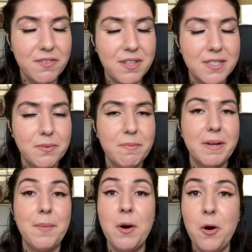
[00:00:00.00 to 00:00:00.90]
for this one,
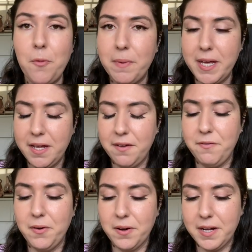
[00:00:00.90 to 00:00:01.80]
but I'm hoping
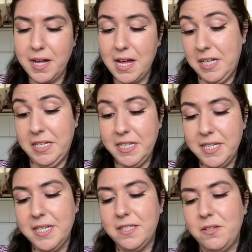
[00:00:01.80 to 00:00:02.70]
for
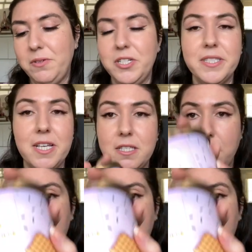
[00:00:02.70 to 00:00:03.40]
goodness. So it just says